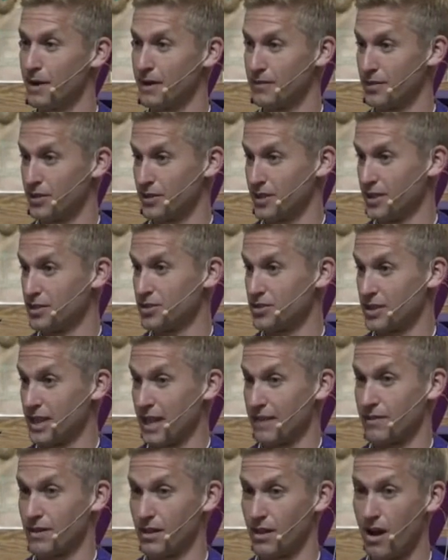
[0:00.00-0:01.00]
But if your teachers
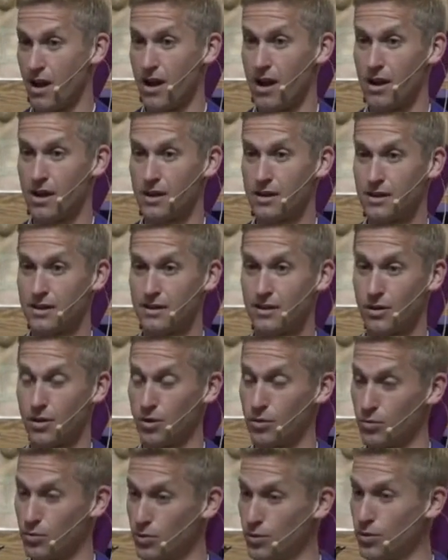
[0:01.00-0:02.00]
gave a law
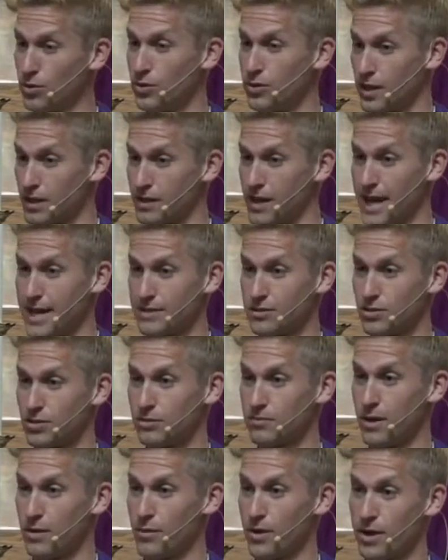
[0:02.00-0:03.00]
or a rule in the
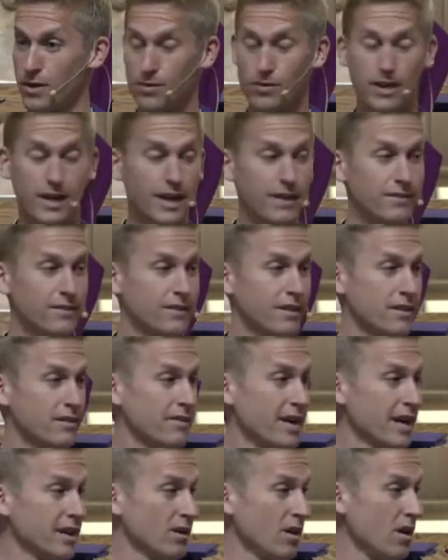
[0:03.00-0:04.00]
classroom that went against the
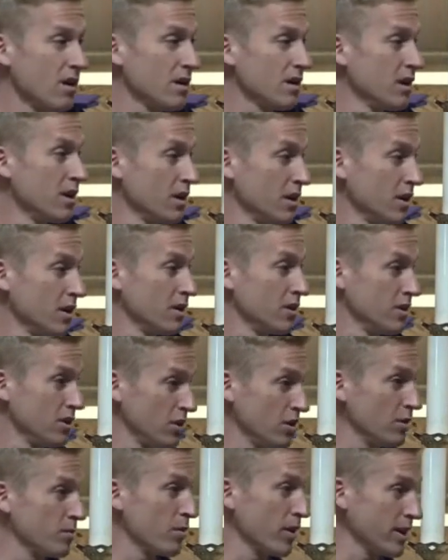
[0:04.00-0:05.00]
divine law,
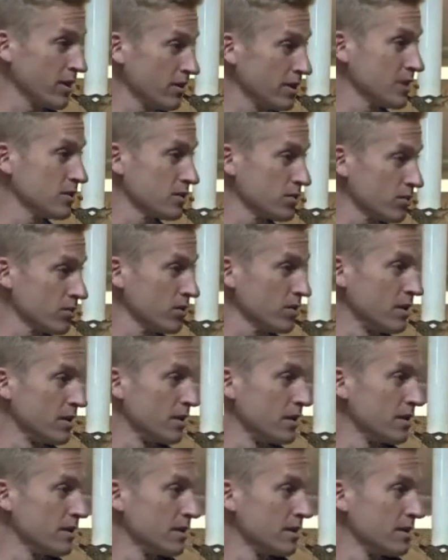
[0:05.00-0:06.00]
you're to break your teacher's
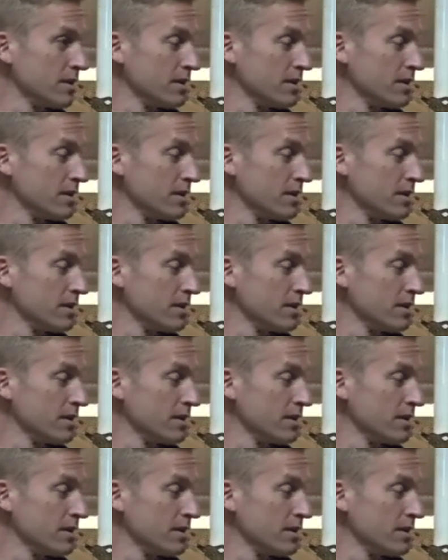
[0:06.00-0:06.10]
rule.